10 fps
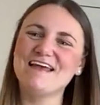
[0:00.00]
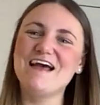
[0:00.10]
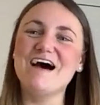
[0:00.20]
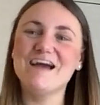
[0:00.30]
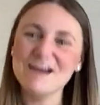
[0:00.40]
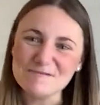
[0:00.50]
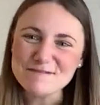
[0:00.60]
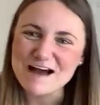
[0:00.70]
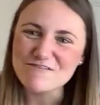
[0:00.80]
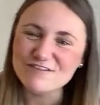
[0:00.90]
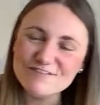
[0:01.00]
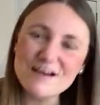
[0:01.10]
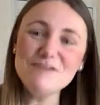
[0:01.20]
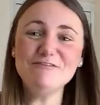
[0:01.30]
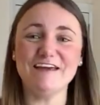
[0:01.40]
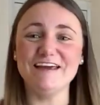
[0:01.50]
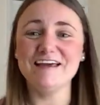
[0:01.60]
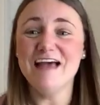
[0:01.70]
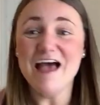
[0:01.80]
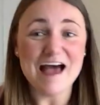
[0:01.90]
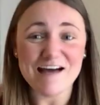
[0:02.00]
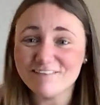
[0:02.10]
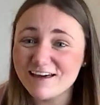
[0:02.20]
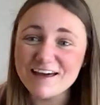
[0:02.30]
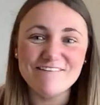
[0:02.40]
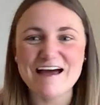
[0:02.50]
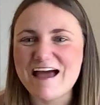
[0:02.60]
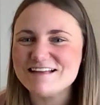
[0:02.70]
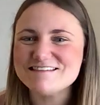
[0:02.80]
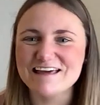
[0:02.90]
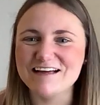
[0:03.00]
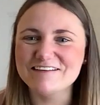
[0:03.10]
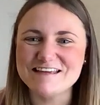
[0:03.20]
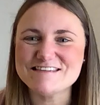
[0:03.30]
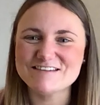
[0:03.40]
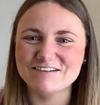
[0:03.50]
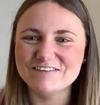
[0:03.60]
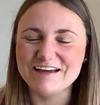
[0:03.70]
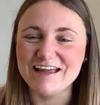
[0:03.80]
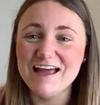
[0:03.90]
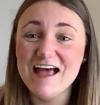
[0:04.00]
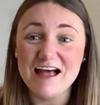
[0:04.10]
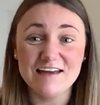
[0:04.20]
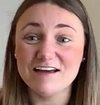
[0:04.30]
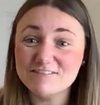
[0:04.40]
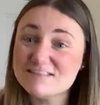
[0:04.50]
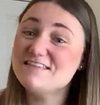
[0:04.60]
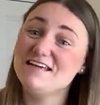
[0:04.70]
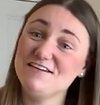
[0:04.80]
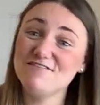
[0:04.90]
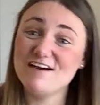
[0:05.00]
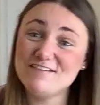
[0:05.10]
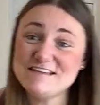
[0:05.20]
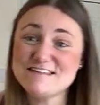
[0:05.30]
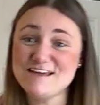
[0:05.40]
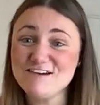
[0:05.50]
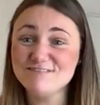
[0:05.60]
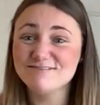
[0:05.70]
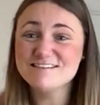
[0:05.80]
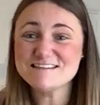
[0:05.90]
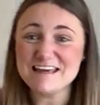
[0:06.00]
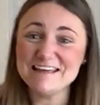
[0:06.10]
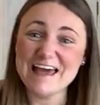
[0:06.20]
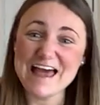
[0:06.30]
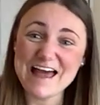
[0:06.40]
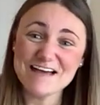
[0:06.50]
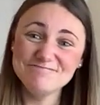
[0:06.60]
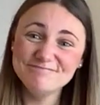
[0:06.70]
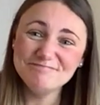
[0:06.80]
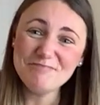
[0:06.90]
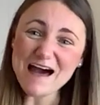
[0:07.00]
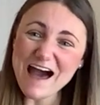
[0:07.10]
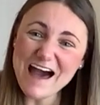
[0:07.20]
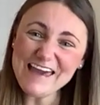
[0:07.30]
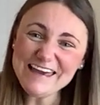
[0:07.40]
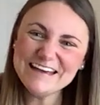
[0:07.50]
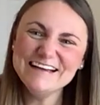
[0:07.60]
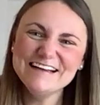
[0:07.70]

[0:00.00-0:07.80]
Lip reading: I hope you have a fun week having a go at acting out this story, and I will see you very soon. Take care. Bye.